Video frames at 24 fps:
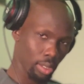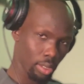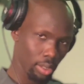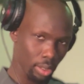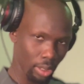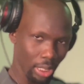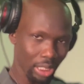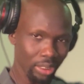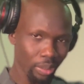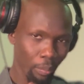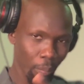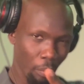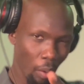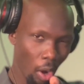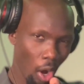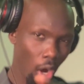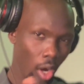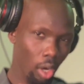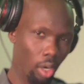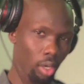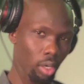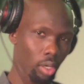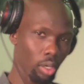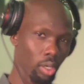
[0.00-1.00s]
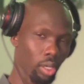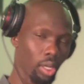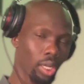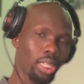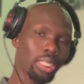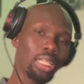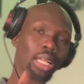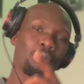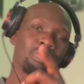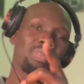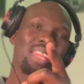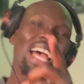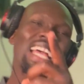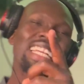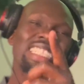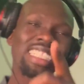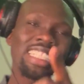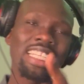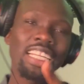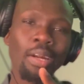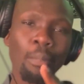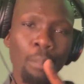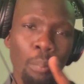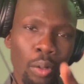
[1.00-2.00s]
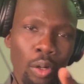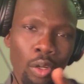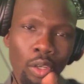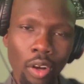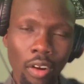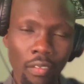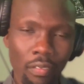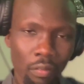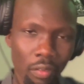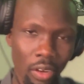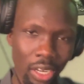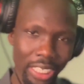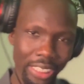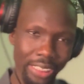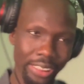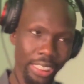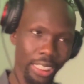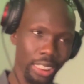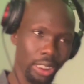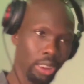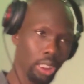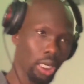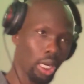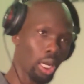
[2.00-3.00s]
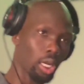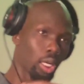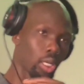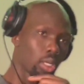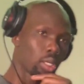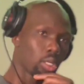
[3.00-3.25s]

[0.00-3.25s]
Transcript: That's a bar. Clip that shit and put it on fucking TikTok.